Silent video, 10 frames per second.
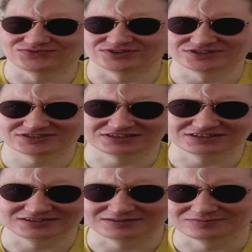first
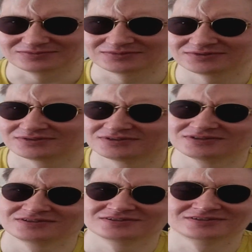name,
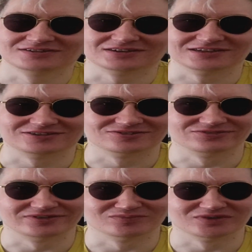I
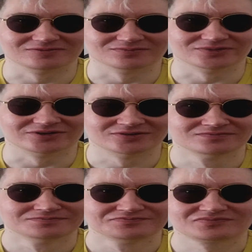don't remember,
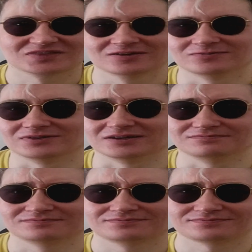well,